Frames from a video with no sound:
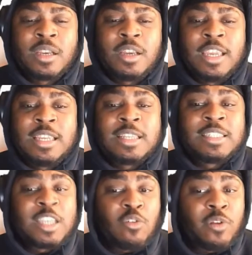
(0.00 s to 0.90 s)
Eden
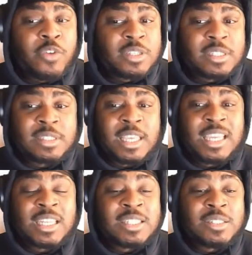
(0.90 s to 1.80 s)
0 versus
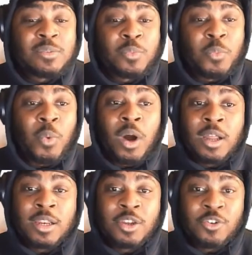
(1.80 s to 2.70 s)
Eden's
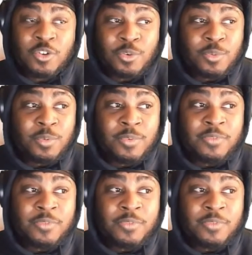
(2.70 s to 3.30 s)
1 crew.